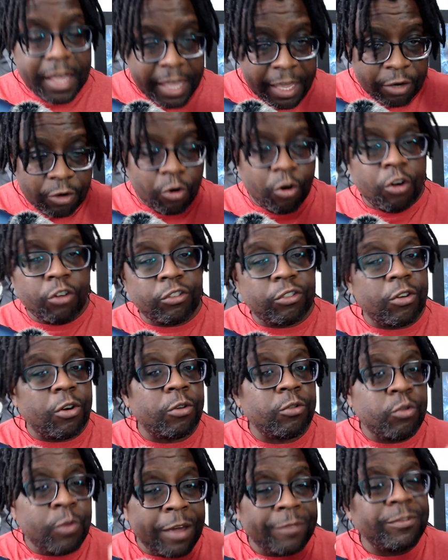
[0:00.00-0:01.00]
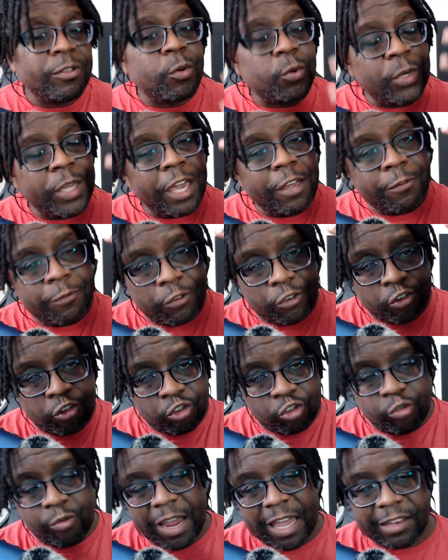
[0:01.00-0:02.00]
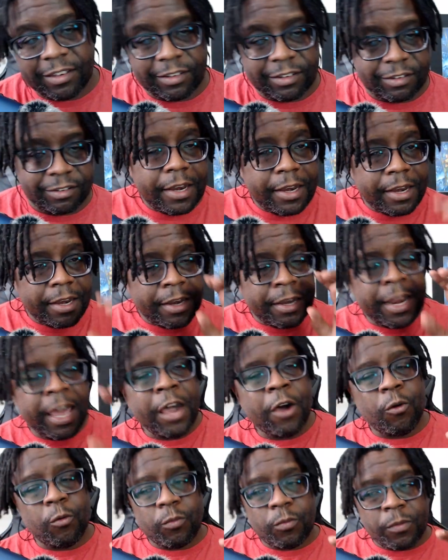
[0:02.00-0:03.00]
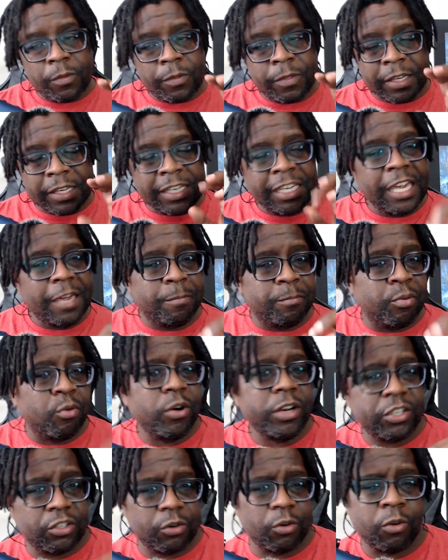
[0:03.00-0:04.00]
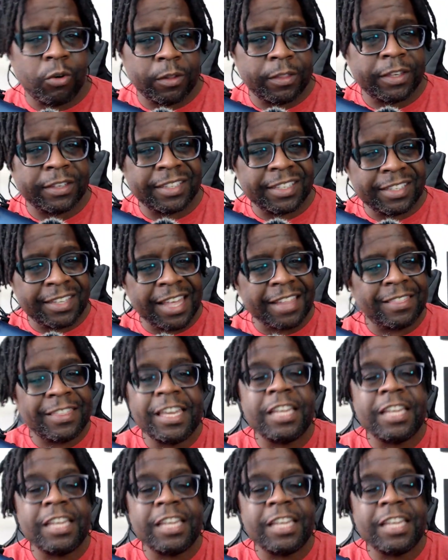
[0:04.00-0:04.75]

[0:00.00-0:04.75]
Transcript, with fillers: And also, you have to account for stress. Now, the key point to all this is that